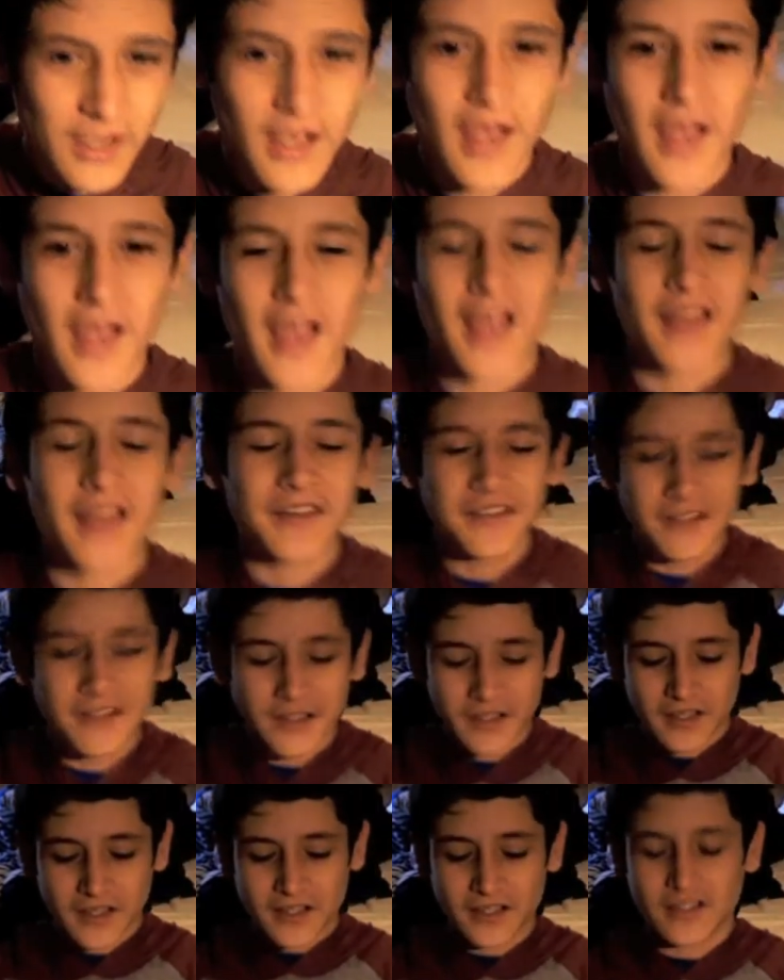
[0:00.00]
and
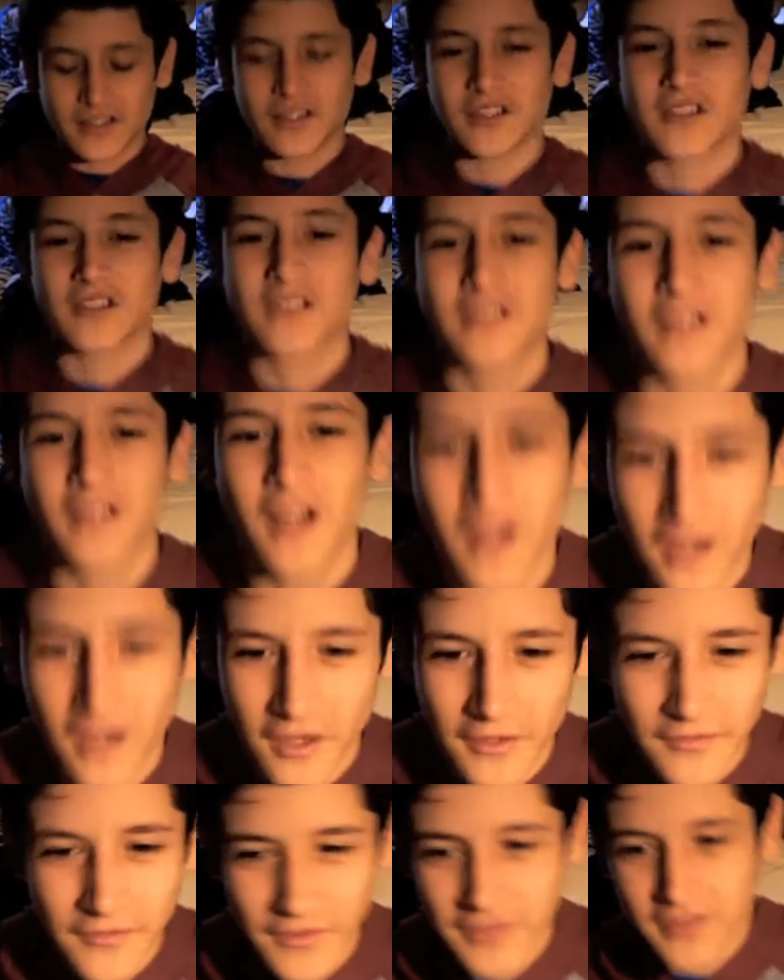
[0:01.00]
it's just
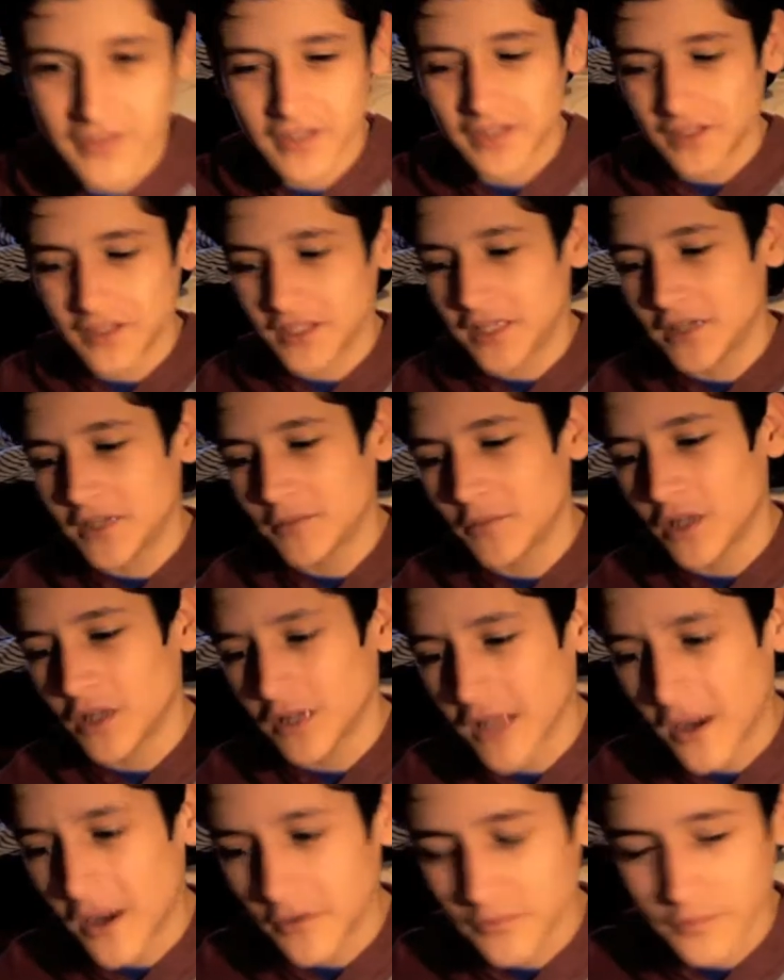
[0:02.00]
it didn't
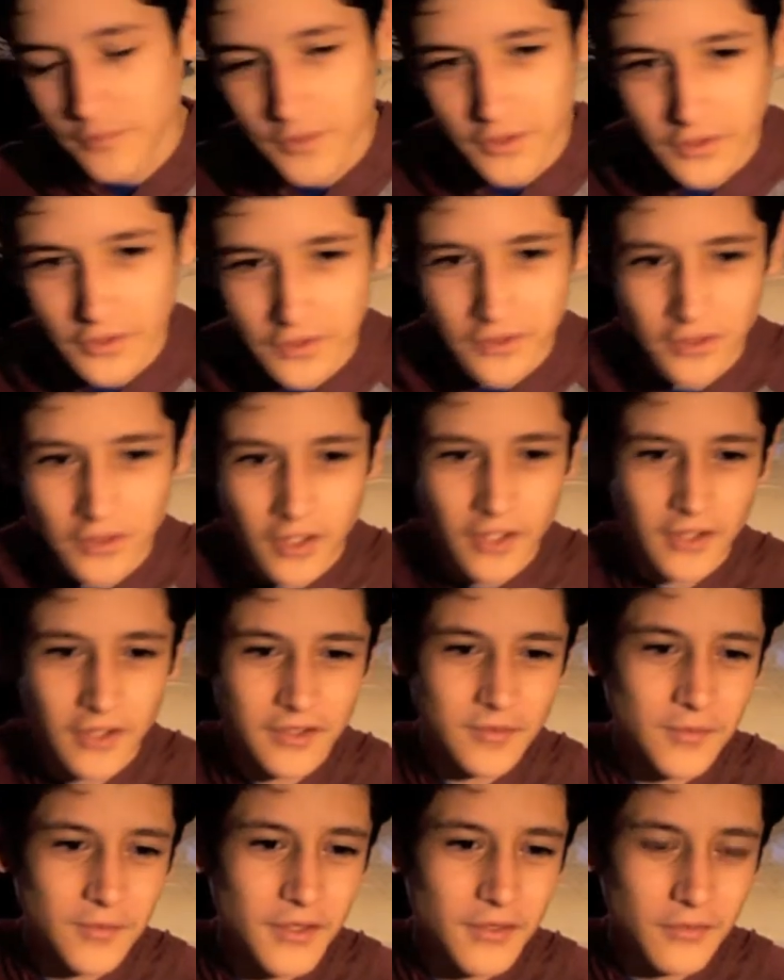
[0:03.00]
allow him
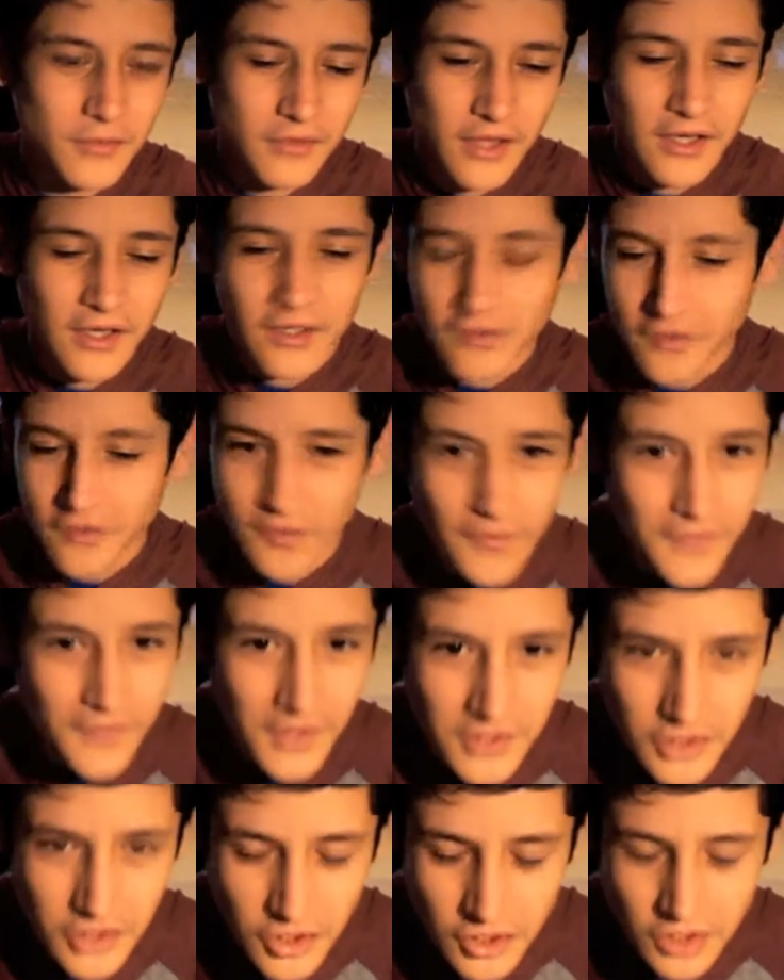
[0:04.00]
to speak with any of the
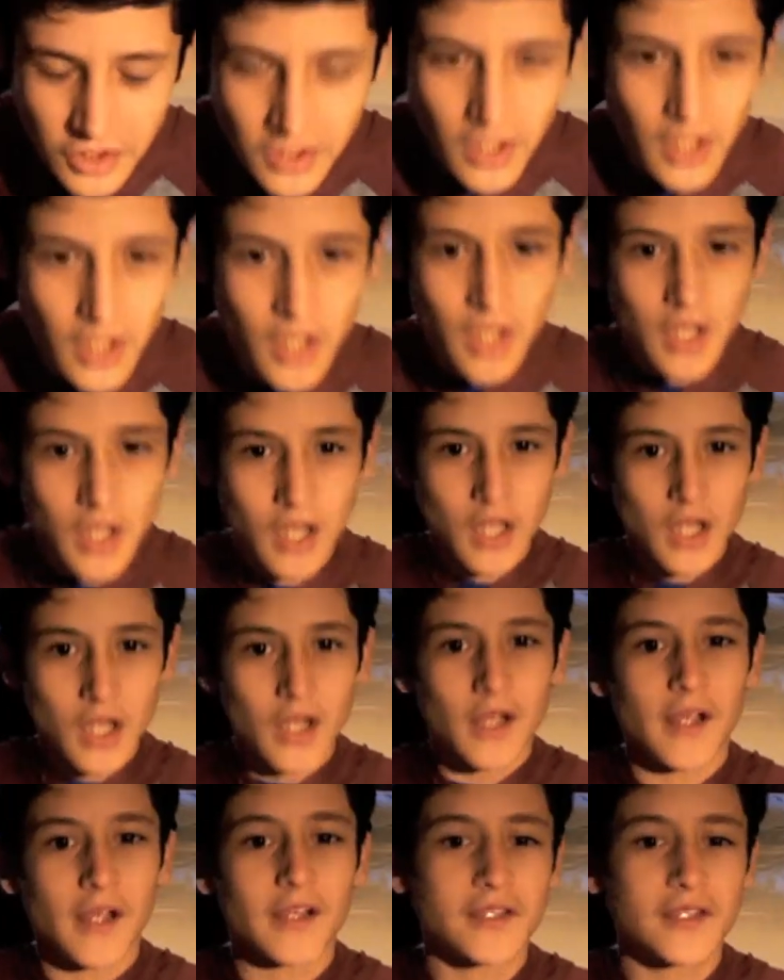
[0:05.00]
Avengers.
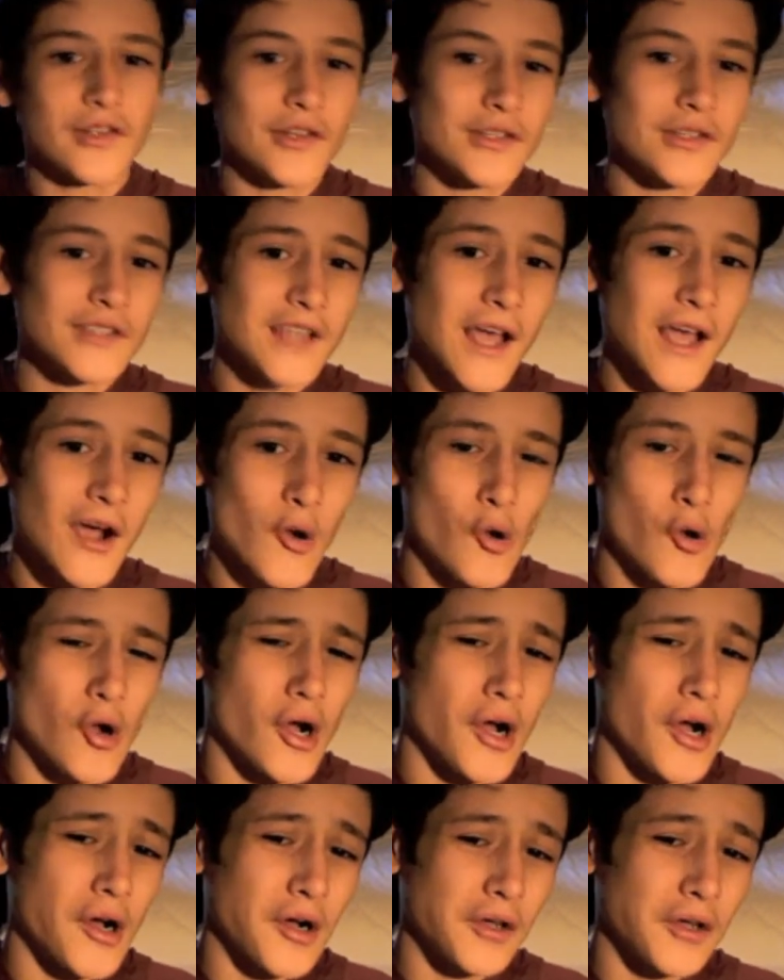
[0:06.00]
It turns out
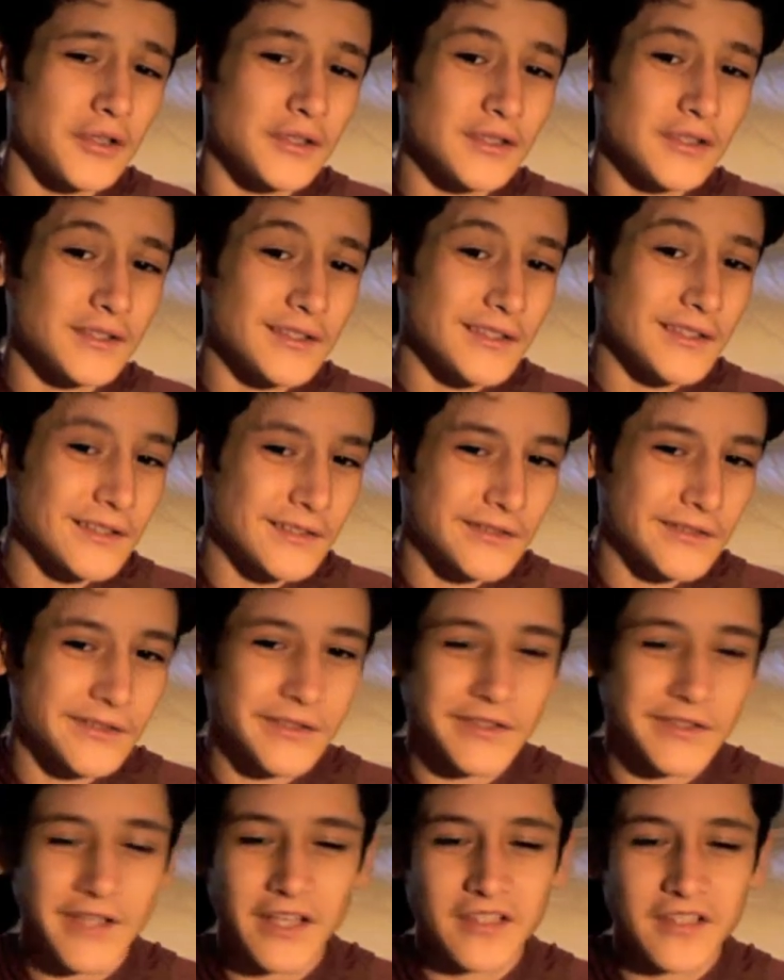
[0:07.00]

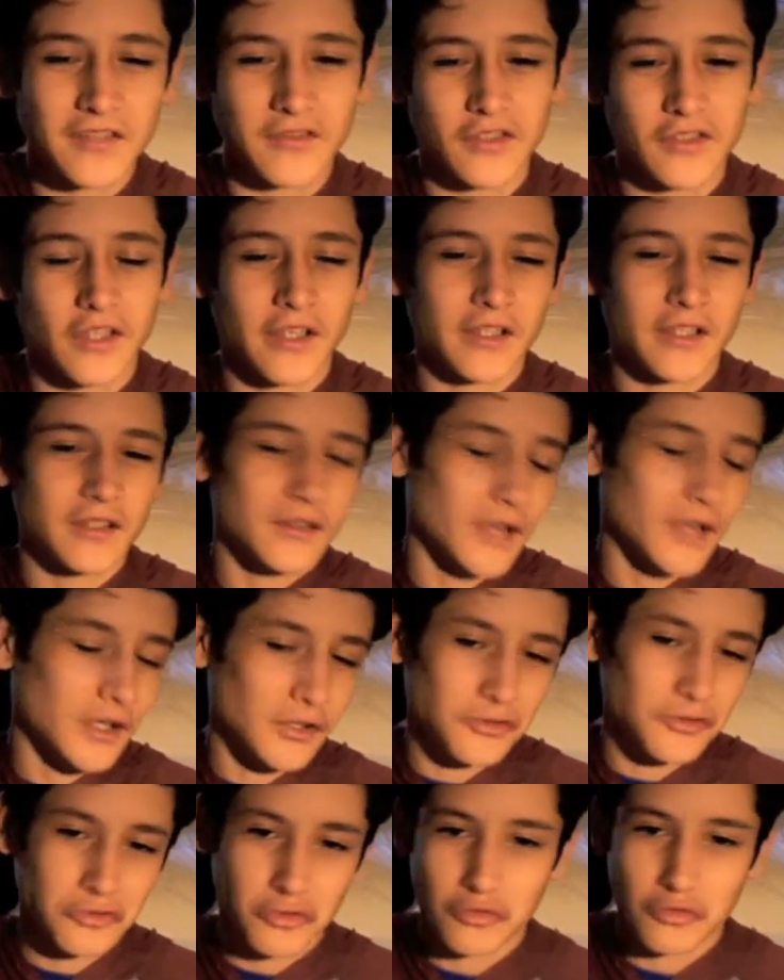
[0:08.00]
the detective is like, I
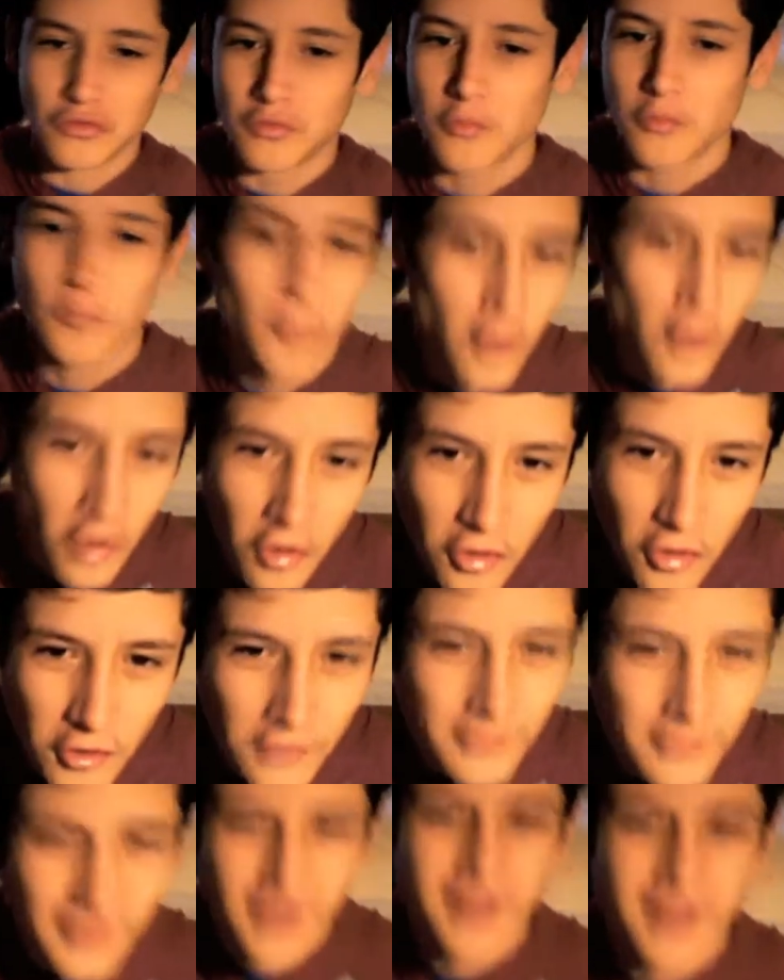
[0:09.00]
need to go to a
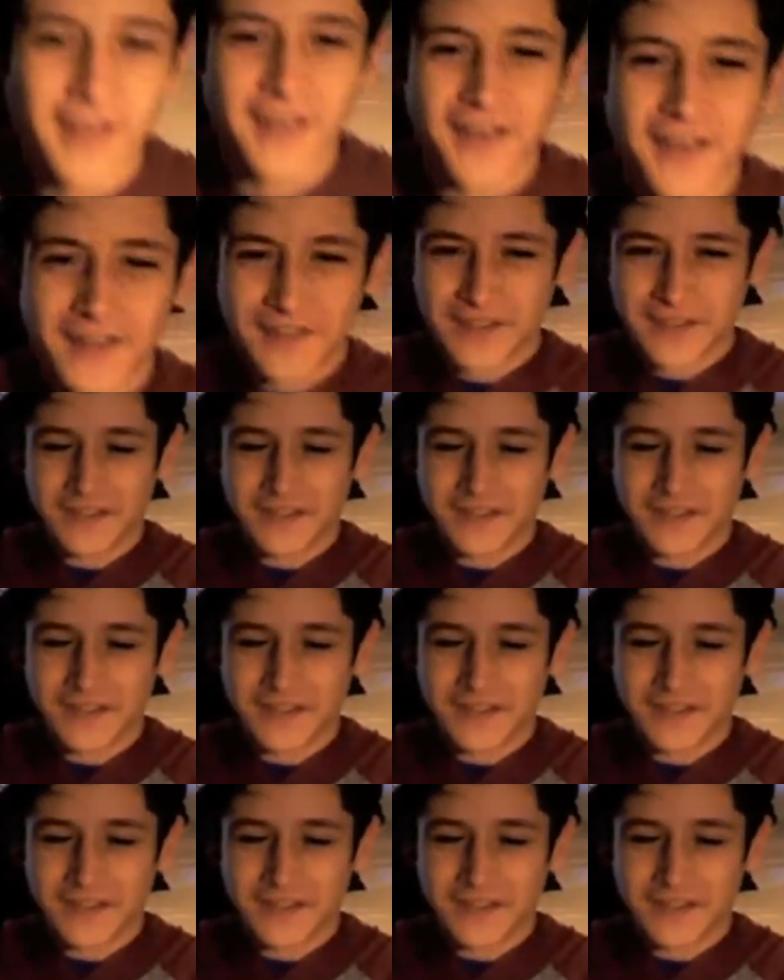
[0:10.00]
bar, and